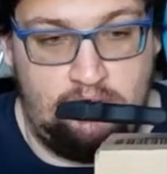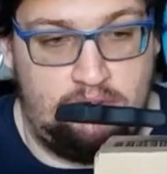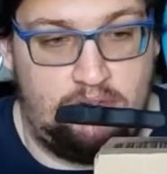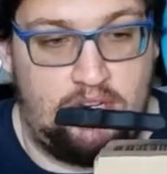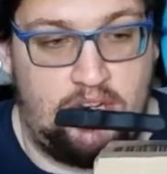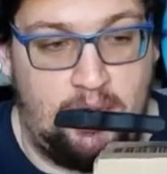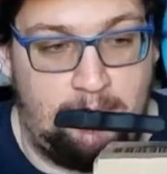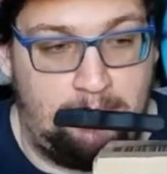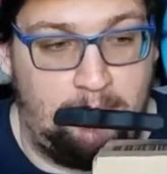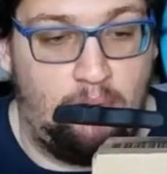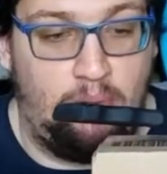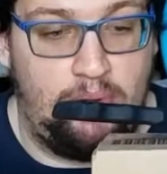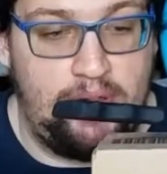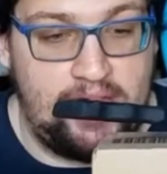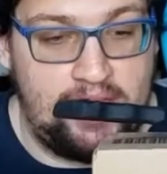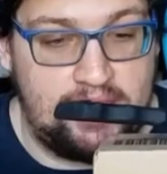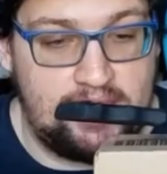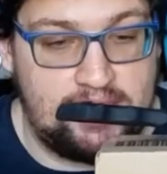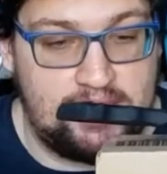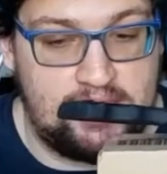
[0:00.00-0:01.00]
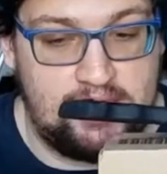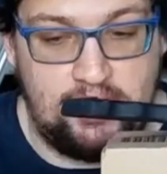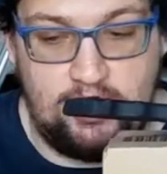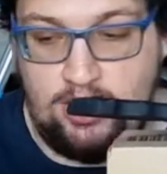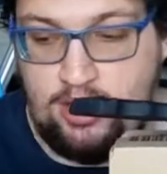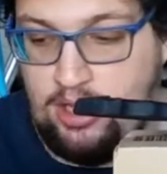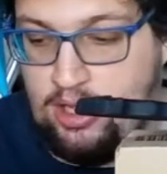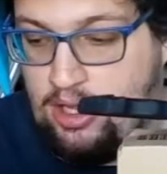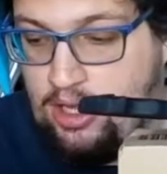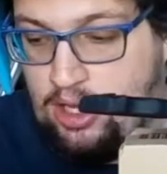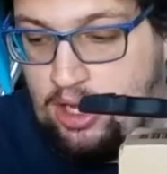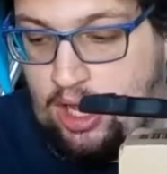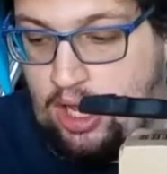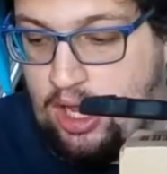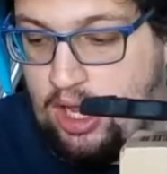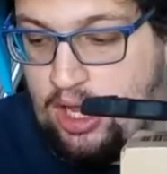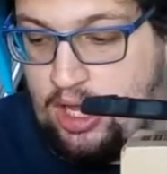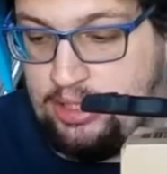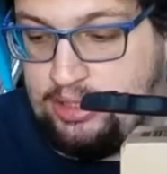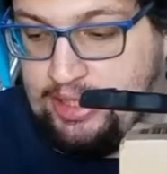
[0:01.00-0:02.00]
Couple weeks,
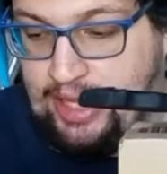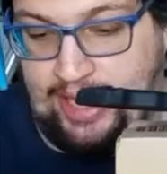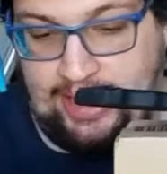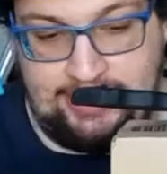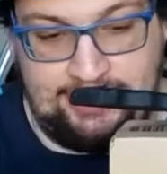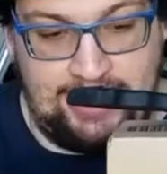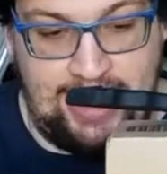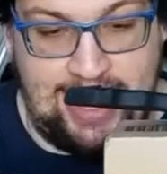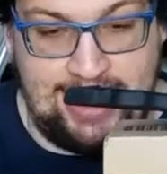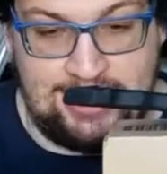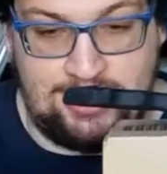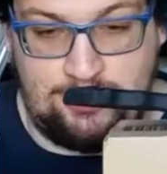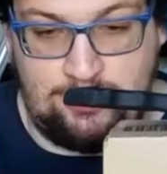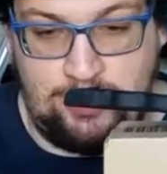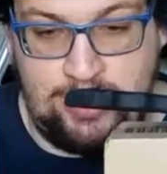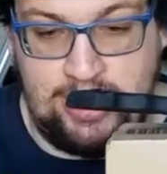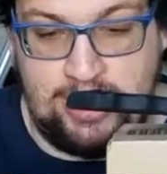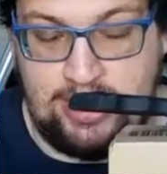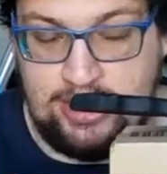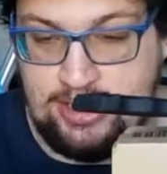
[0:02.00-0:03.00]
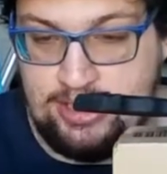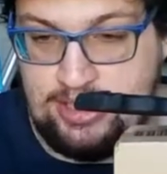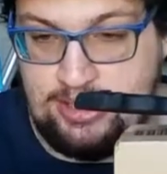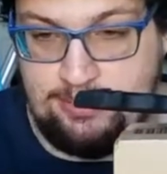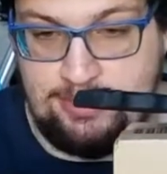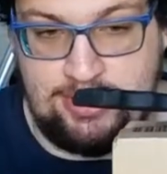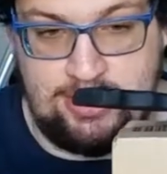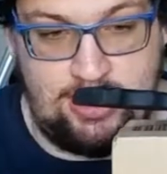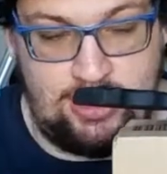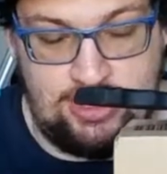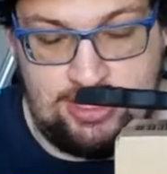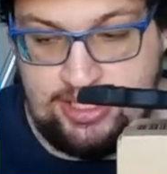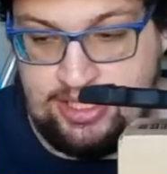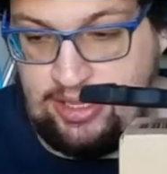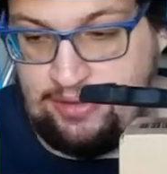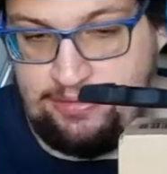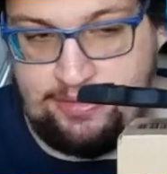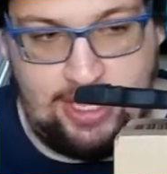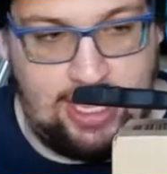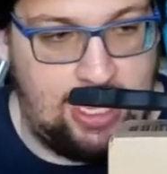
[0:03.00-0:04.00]
uh, like last week, some st
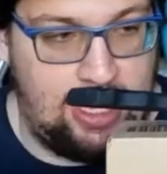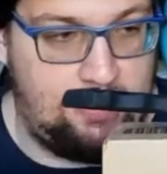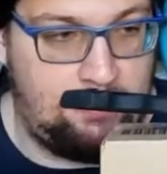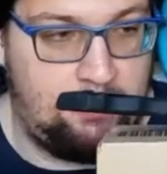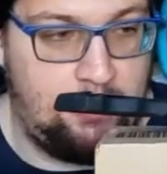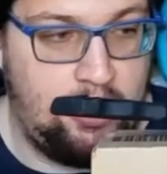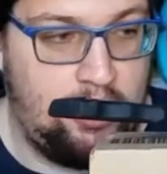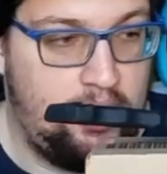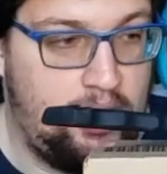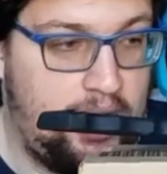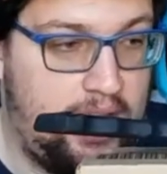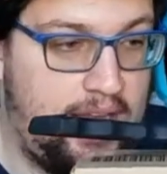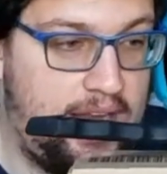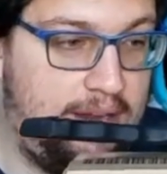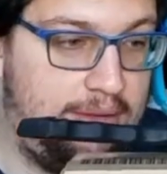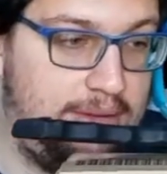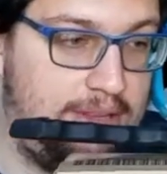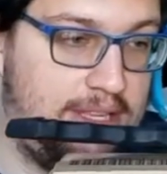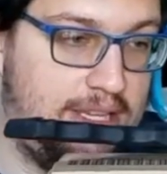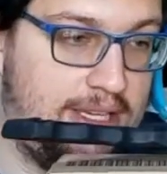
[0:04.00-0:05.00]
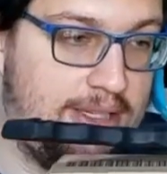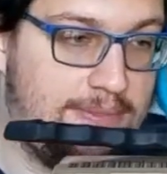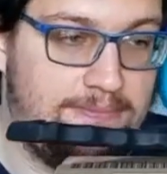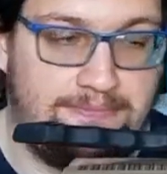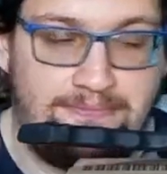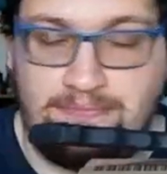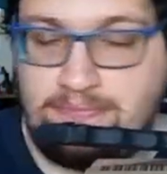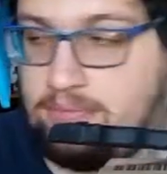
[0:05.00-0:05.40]
stuff came and everything.